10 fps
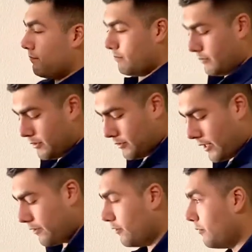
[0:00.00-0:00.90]
It's nice
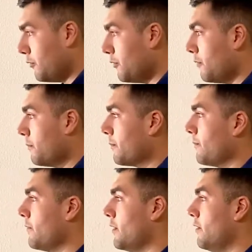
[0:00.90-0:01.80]
and smooth,
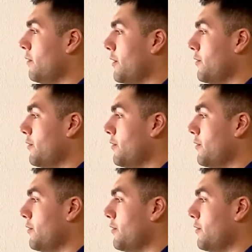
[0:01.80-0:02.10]
no issue.